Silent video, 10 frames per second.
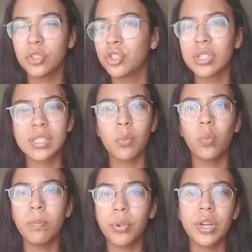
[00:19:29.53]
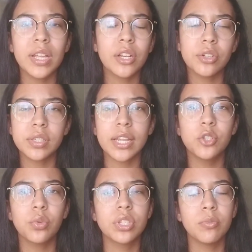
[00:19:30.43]
just put it in your
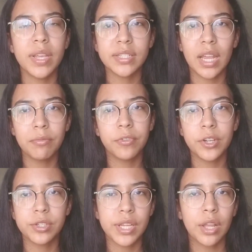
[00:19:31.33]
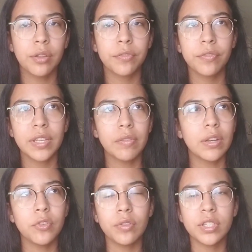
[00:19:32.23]
schedule to make time for yourself,
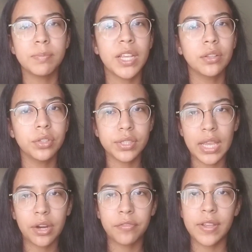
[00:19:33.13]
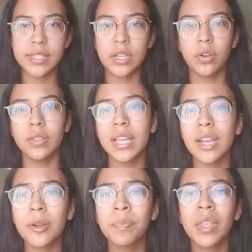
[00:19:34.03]
even if you have to make a little sacrifice here and
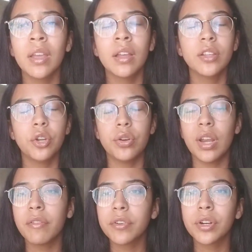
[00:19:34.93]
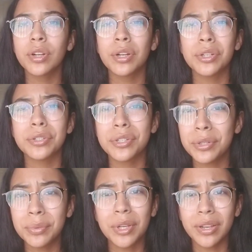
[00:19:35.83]
there. You're never
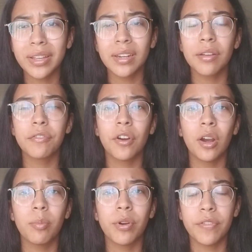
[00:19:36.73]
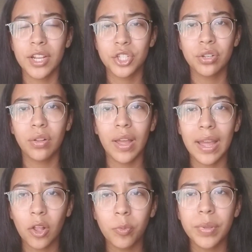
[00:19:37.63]
too good for professional
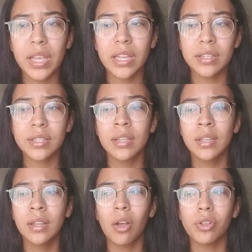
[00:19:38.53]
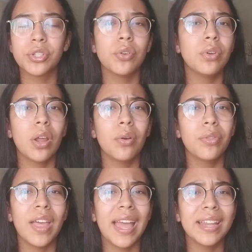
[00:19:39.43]
help. And also
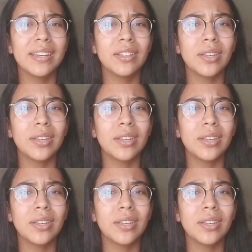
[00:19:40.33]
know that